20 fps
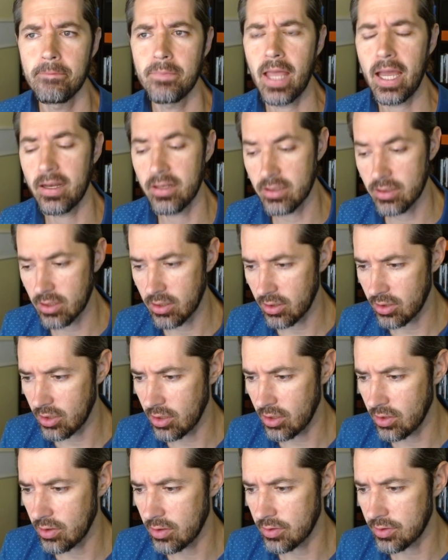that is good
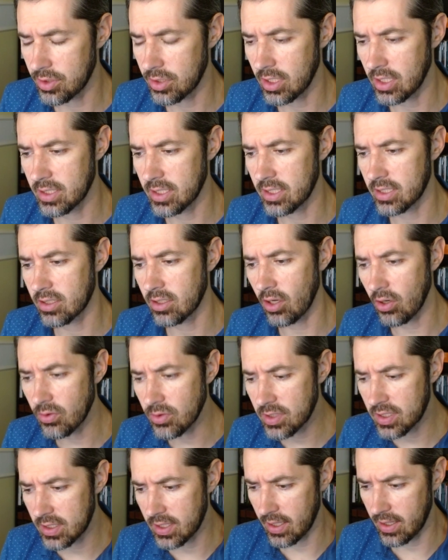news. Jesus
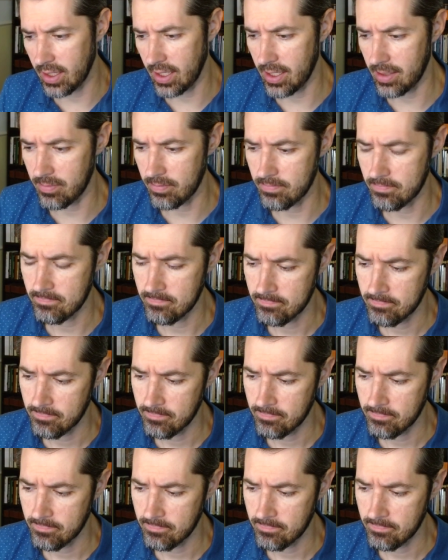goes to them.